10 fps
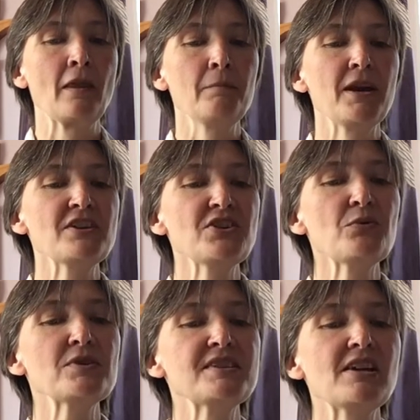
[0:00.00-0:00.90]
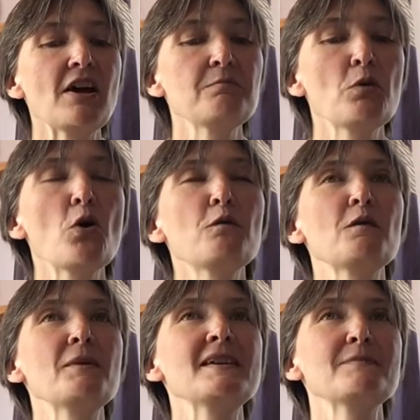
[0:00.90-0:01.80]
But I do want to learn more
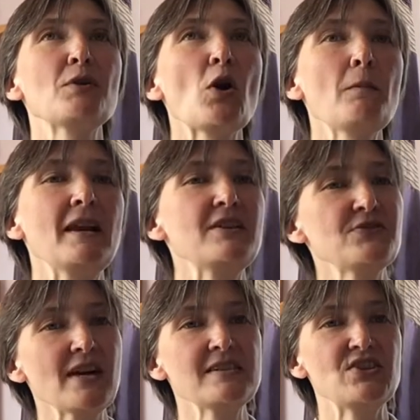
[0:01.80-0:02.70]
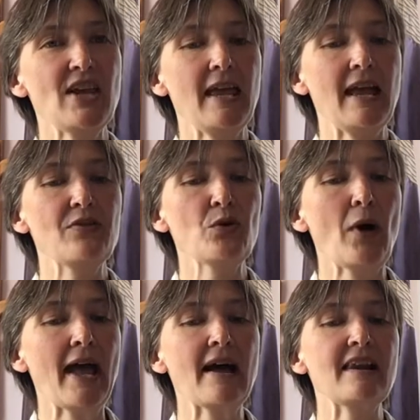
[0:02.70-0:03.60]
from his Monopoly strategy in the
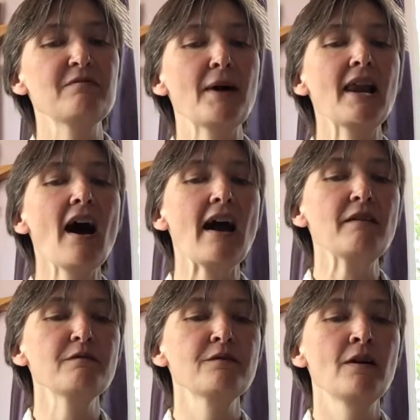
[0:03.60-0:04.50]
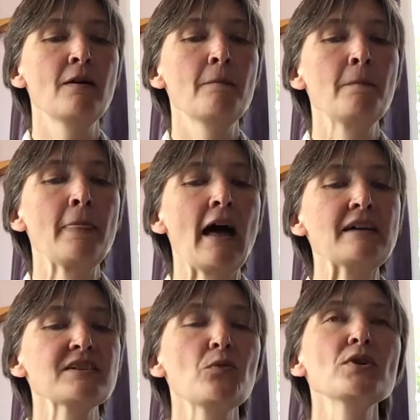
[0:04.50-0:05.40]
way I live my life.
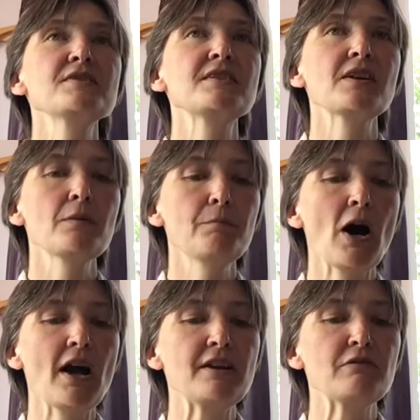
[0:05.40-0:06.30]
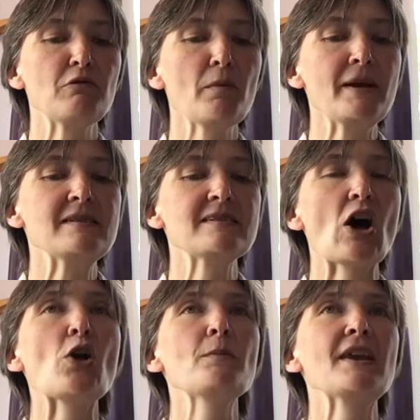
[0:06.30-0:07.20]
And I want to combine Robin's
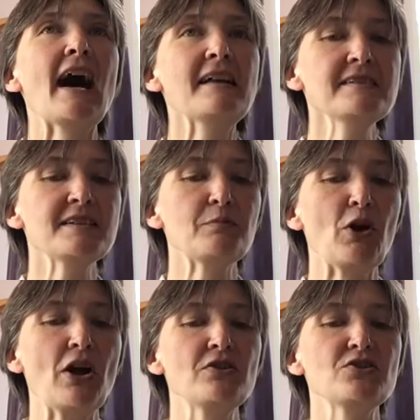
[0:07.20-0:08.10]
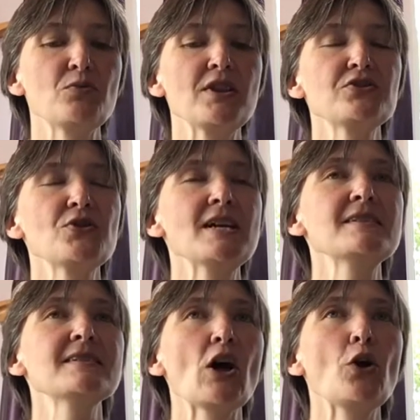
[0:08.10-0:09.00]
open-handed approach with
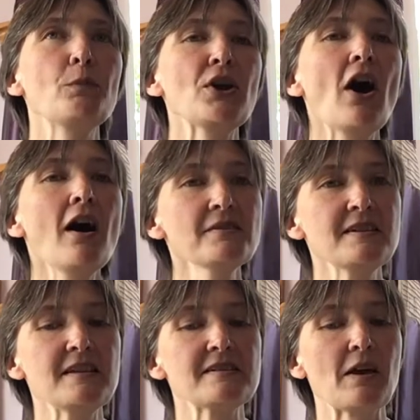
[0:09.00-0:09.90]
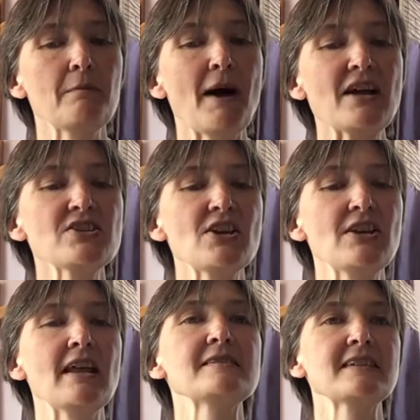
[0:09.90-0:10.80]
Trin's open-hearted
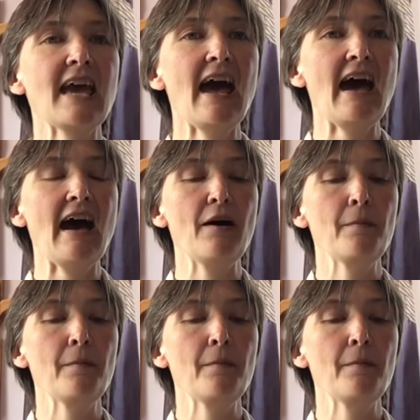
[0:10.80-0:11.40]
compassion and care.